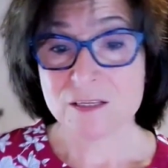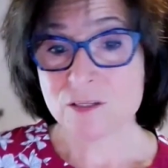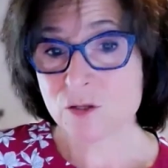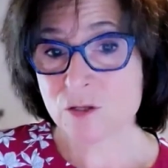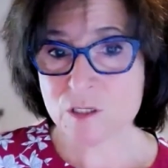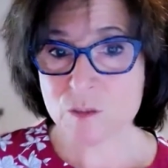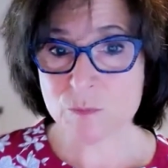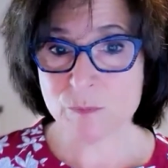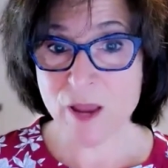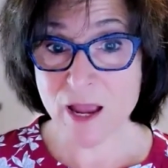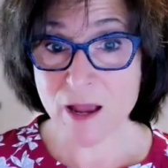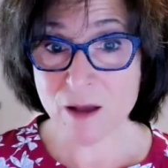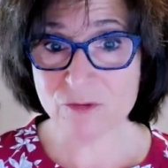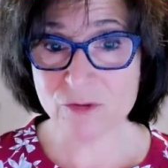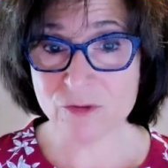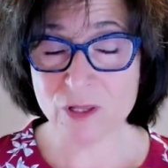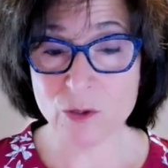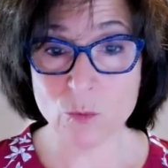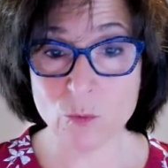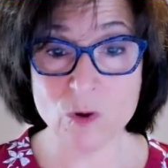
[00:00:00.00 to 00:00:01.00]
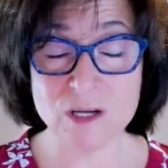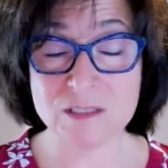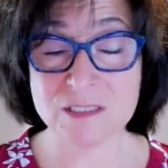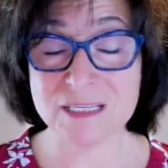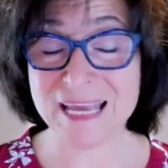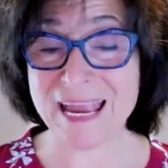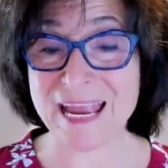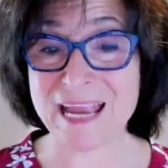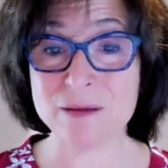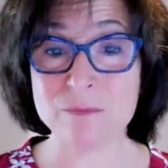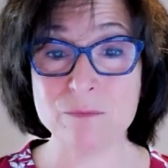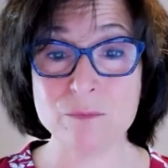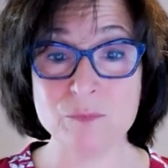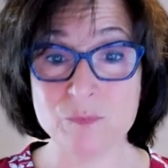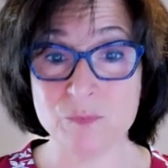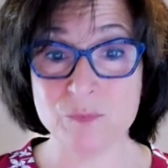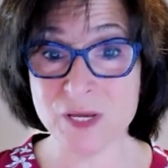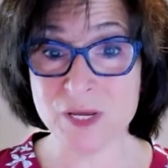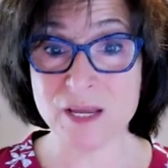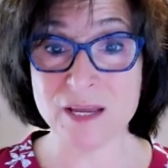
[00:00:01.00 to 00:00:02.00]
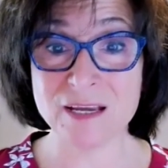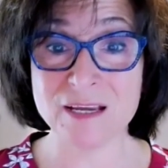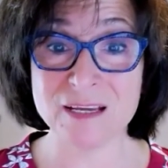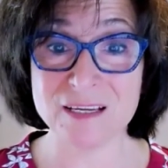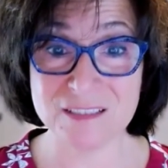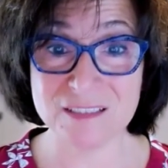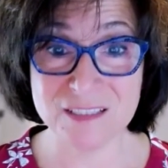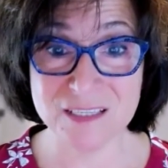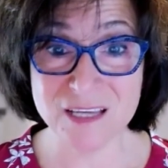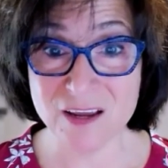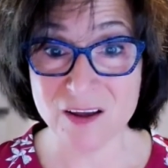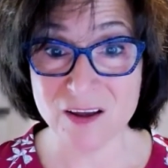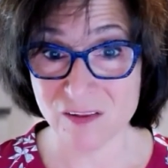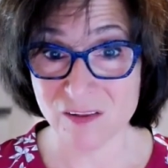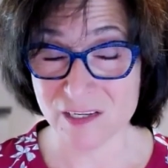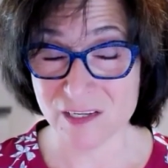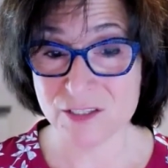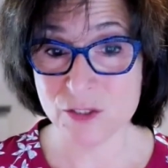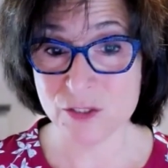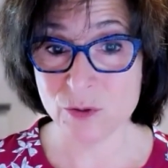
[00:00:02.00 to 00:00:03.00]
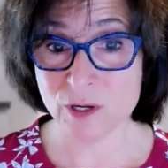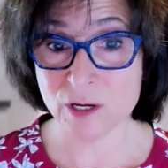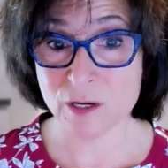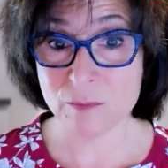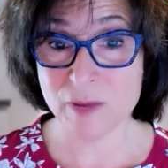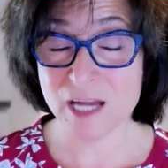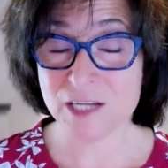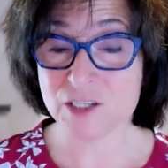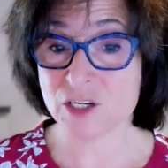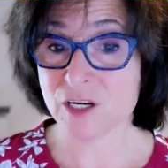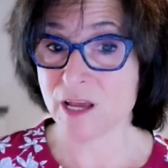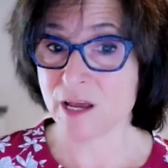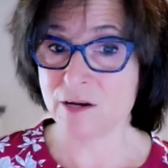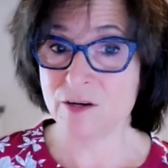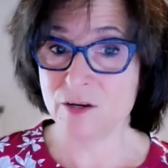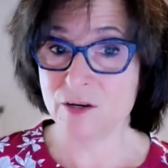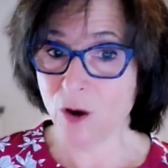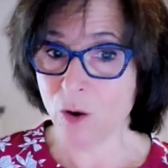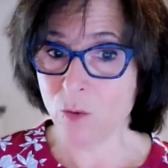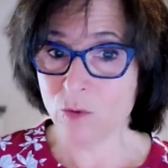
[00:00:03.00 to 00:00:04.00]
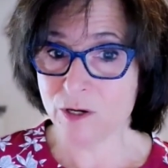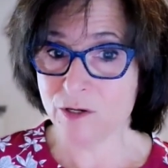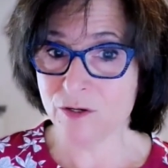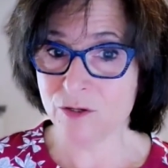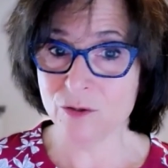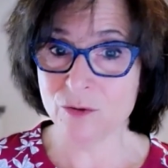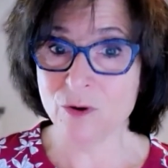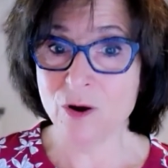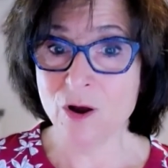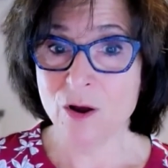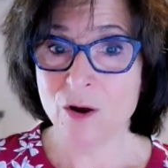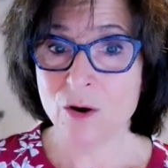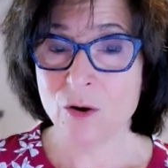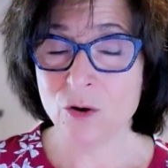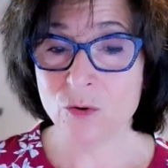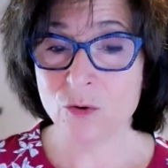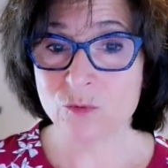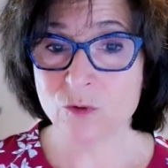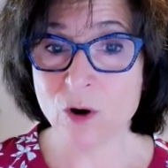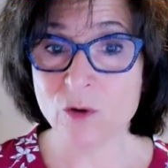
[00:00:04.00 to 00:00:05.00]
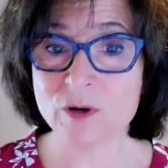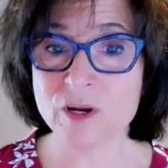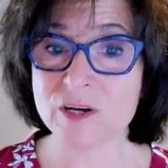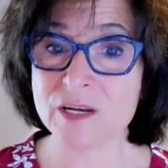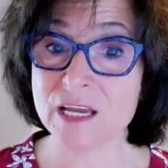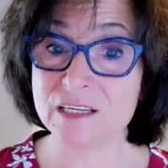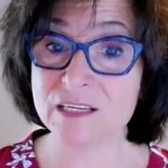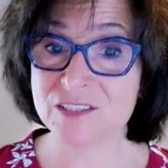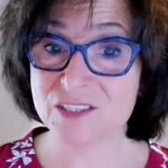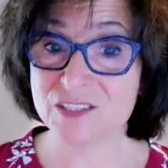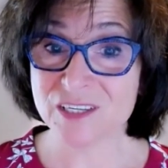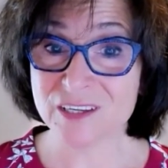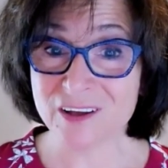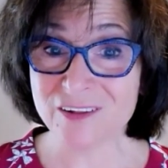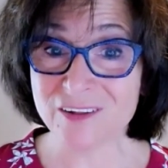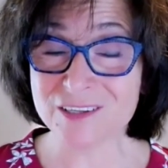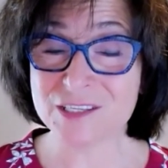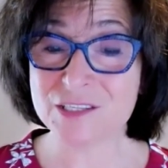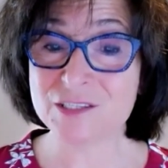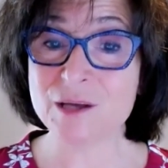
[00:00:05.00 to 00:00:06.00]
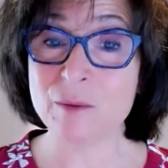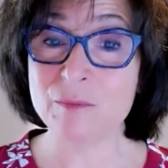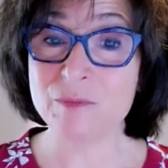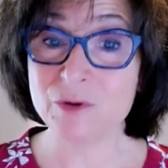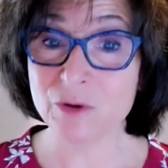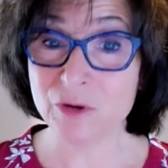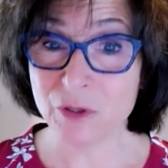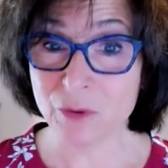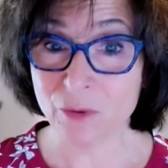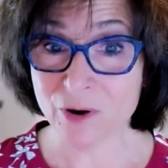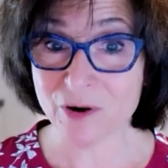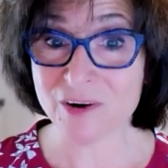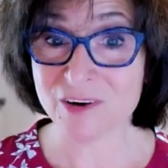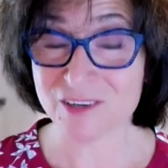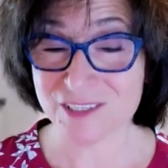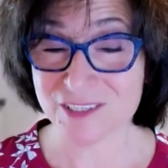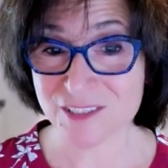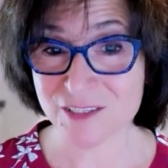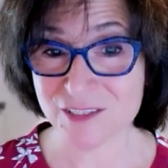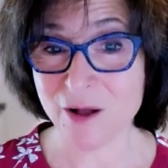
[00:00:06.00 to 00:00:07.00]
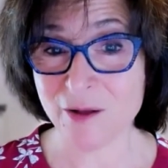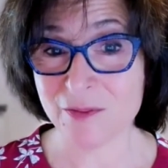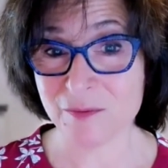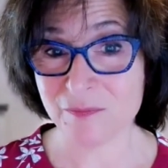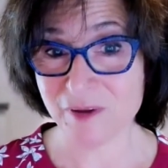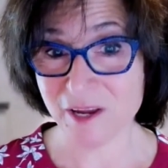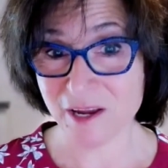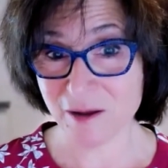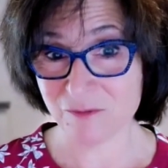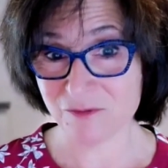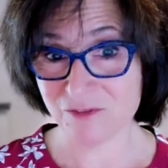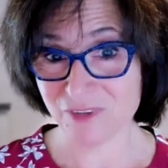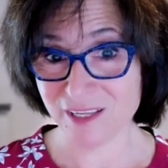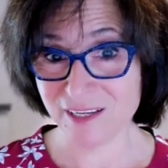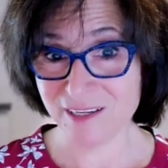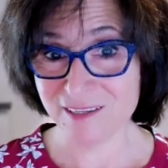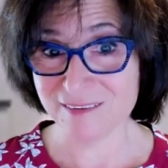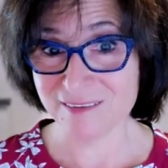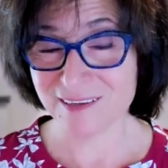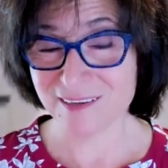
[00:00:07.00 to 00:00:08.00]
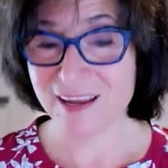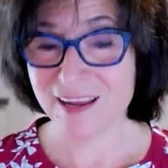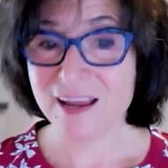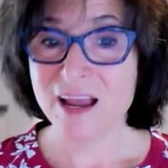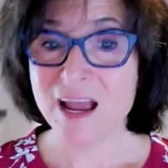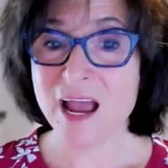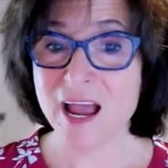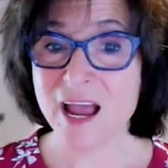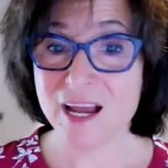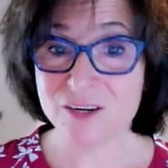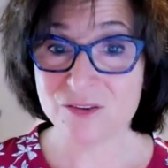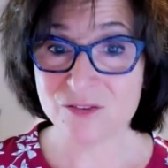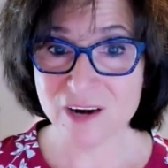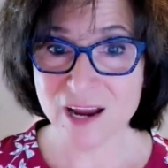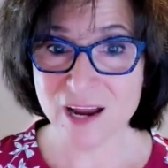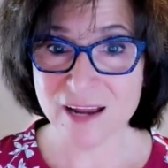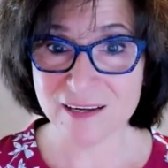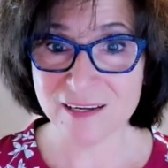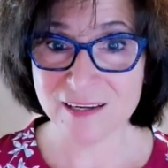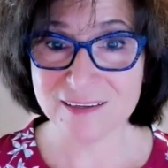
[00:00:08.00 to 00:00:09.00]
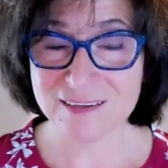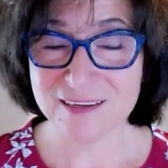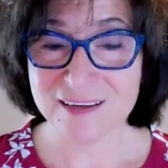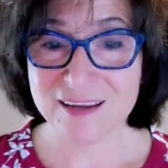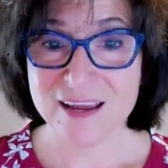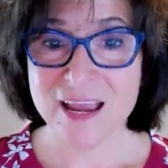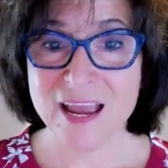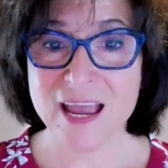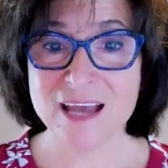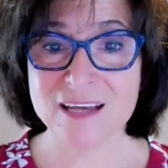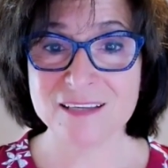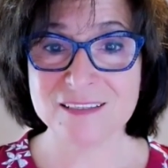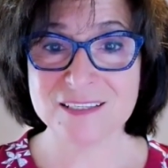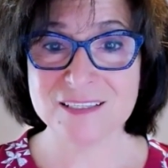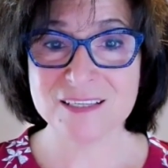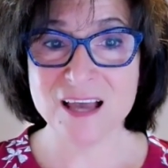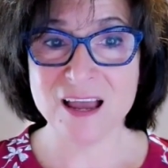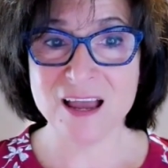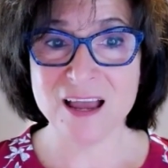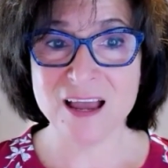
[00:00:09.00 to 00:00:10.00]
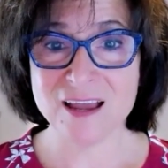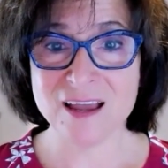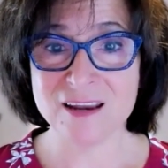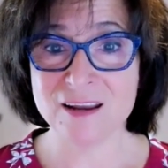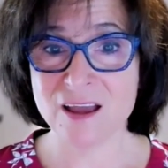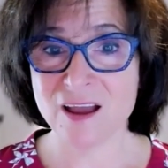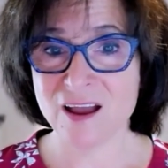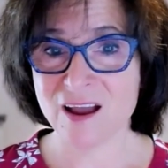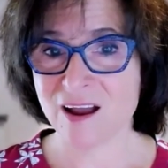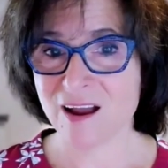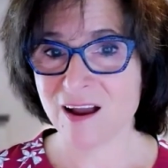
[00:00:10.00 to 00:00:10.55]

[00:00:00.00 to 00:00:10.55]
This pamphlet was a big deal, as you can imagine, and no one knew who wrote it until some New Yorkers saw the pamphlet and read it and said,